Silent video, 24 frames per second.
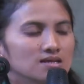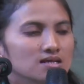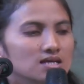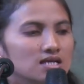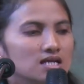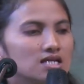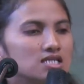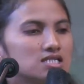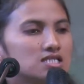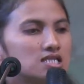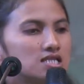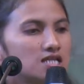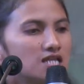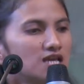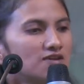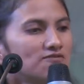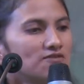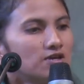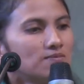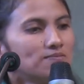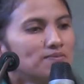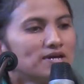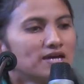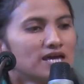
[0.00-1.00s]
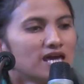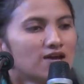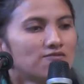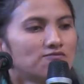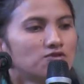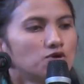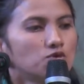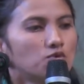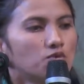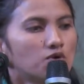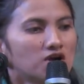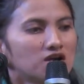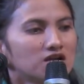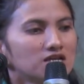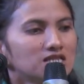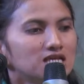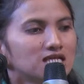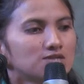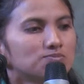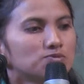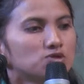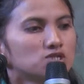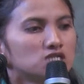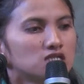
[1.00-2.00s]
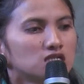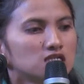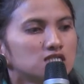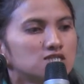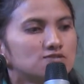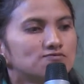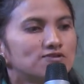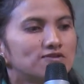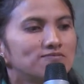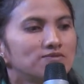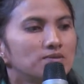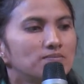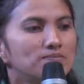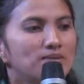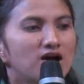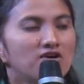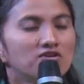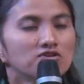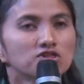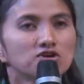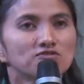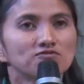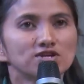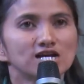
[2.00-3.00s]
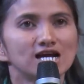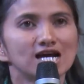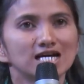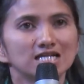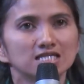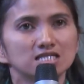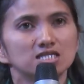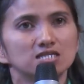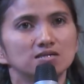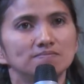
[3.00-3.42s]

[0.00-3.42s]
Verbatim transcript: It is living by every word that proceeds from the mouth of God.